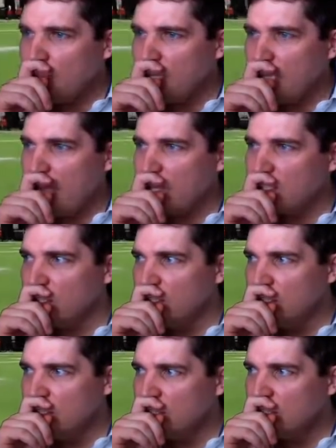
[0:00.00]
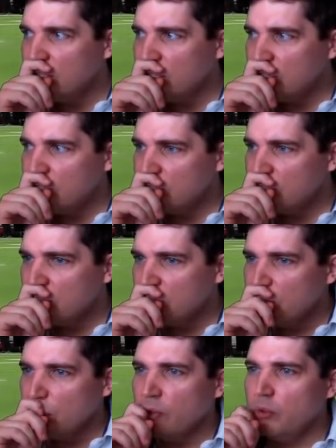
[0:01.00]
getting canceled.
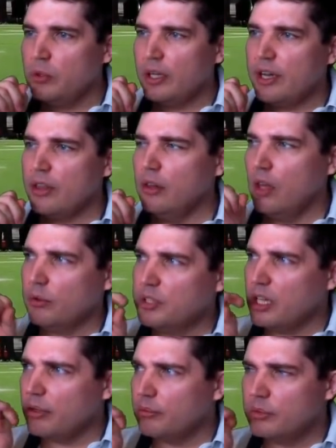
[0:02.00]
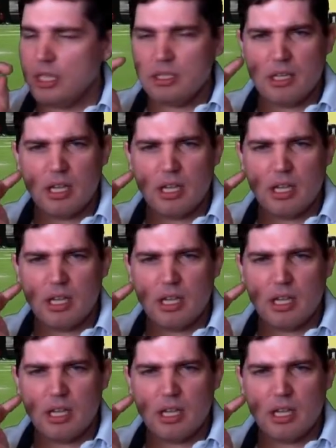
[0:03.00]
Ooh, another low team. This is